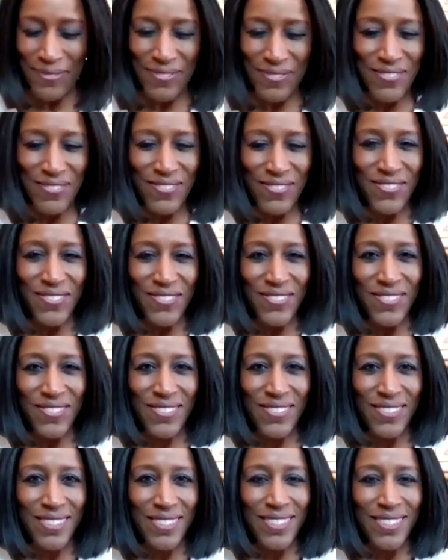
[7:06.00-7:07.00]

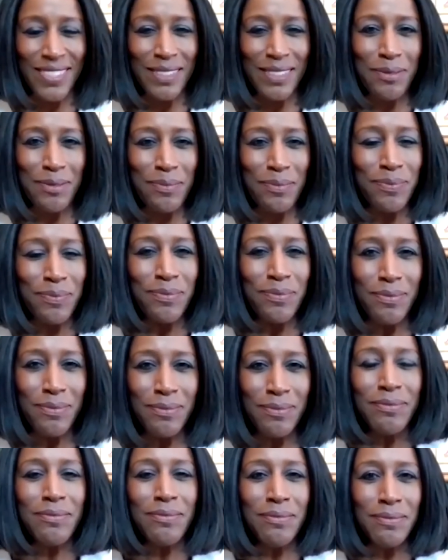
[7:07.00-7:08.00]

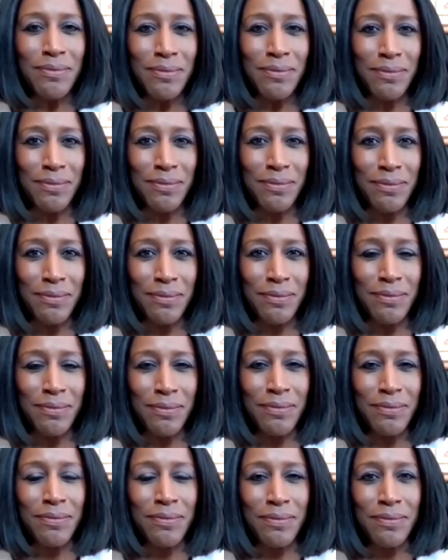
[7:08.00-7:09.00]

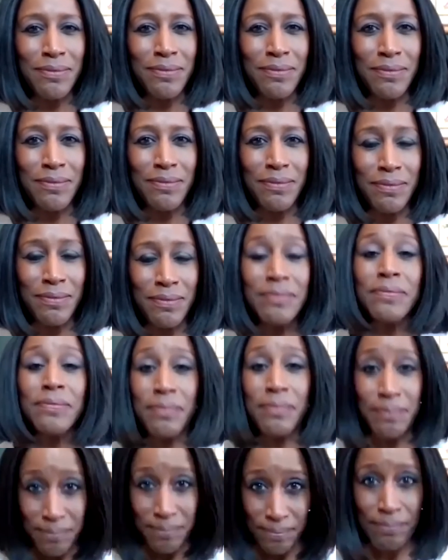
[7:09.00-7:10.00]

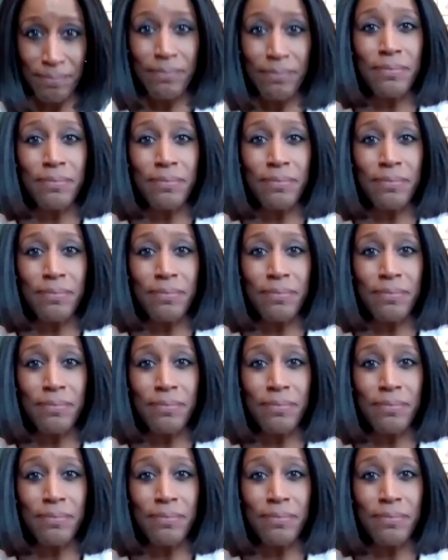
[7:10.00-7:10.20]
[no speech]